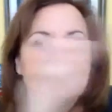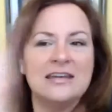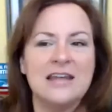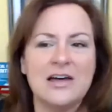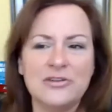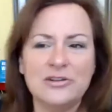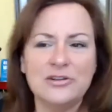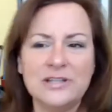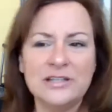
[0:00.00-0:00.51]

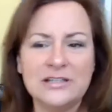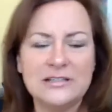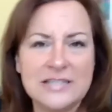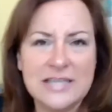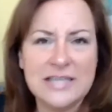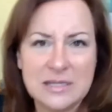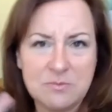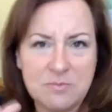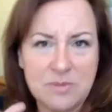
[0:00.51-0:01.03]
Another little
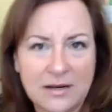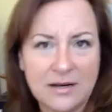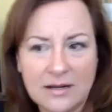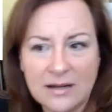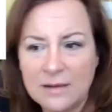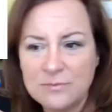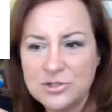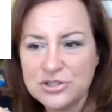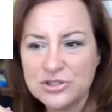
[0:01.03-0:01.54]
tidbit.
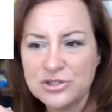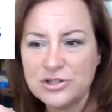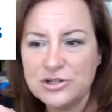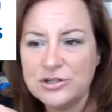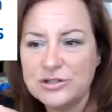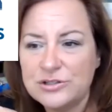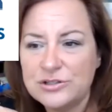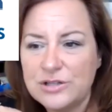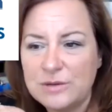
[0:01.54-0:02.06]
I'm just
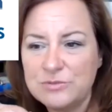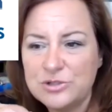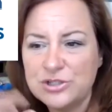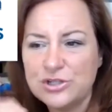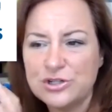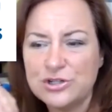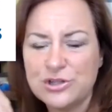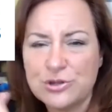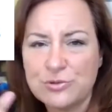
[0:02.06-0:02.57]

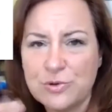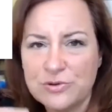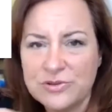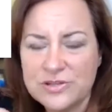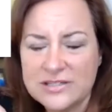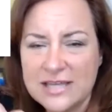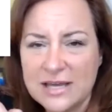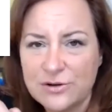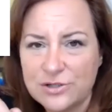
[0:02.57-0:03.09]
gonna throw
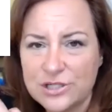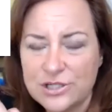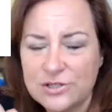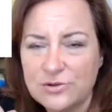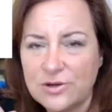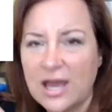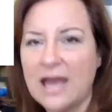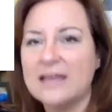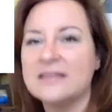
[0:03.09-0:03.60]
this out to
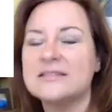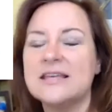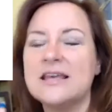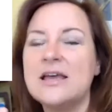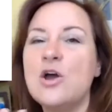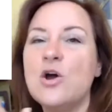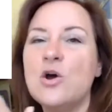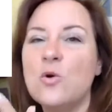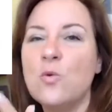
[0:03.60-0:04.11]
you guys.
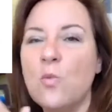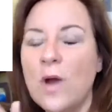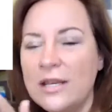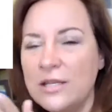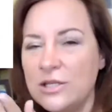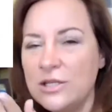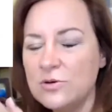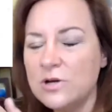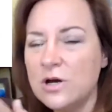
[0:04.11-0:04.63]

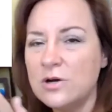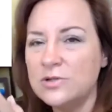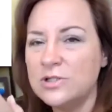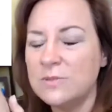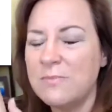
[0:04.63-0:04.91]
When you go to